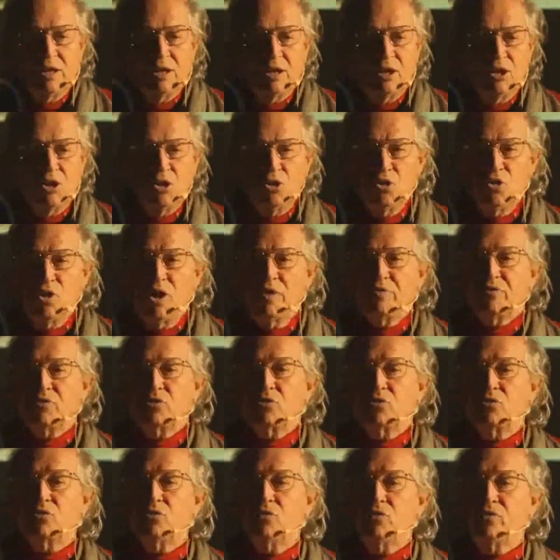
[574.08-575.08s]
you have
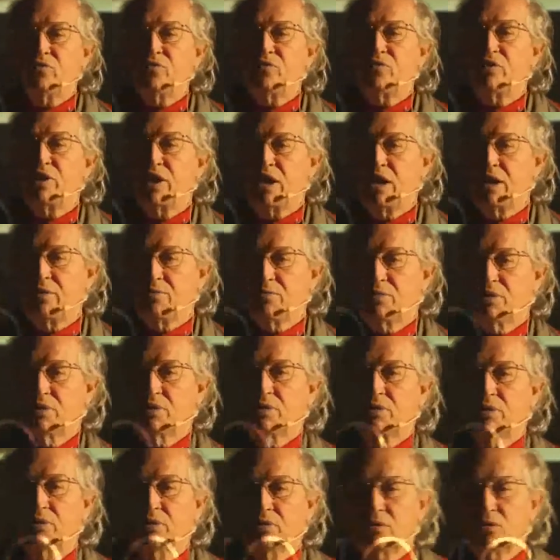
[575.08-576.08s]
two frames,
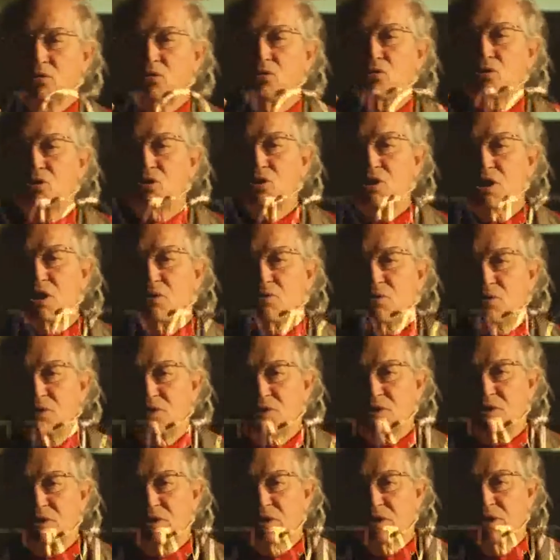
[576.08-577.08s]
two
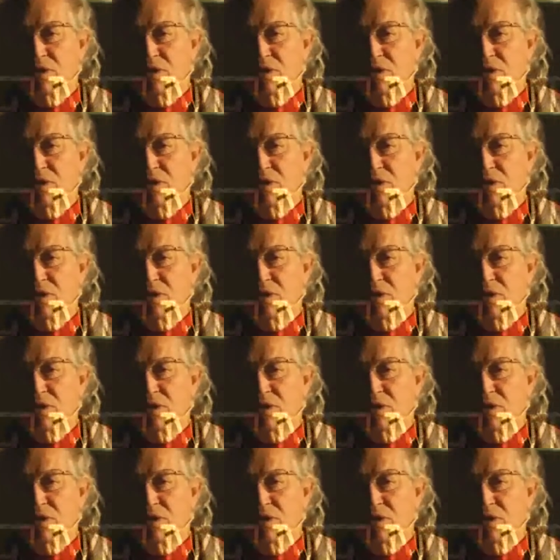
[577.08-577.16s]
sequences,